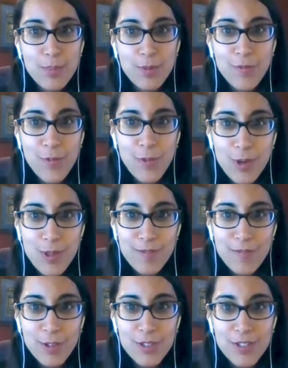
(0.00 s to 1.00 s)
before
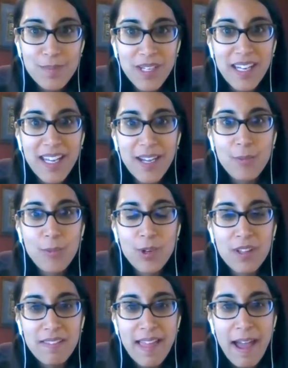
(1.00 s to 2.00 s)
the first meeting
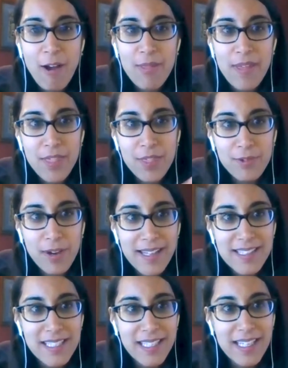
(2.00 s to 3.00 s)
will allow that
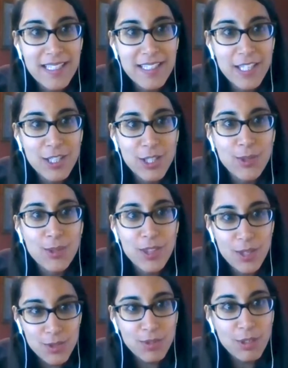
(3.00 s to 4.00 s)
thread to continue
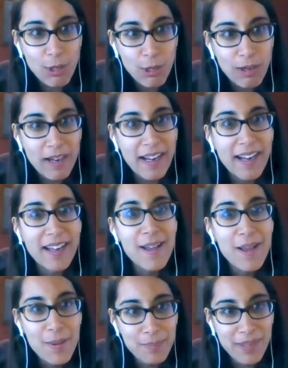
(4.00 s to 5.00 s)
in those recurring
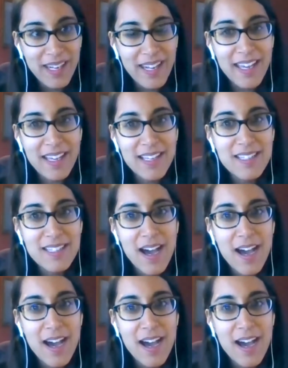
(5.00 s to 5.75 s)
meetings.